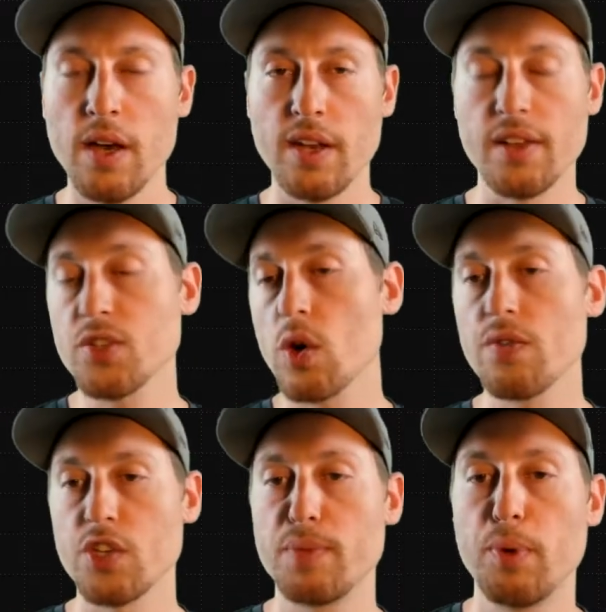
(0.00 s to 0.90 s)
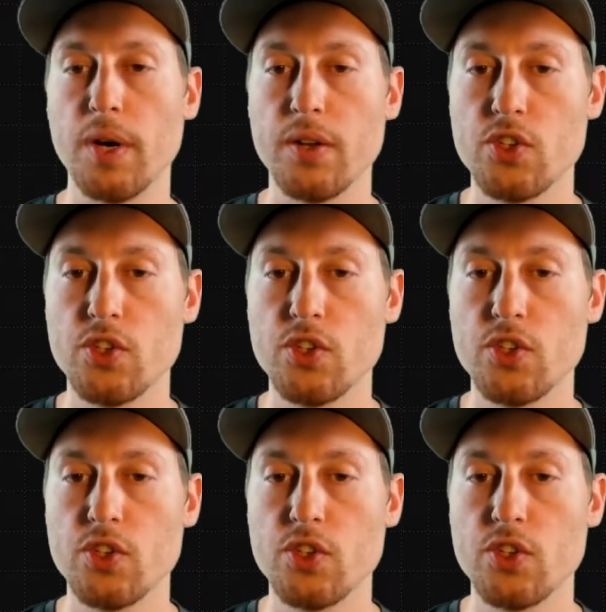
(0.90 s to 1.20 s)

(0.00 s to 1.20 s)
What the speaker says: Now let's go over this put.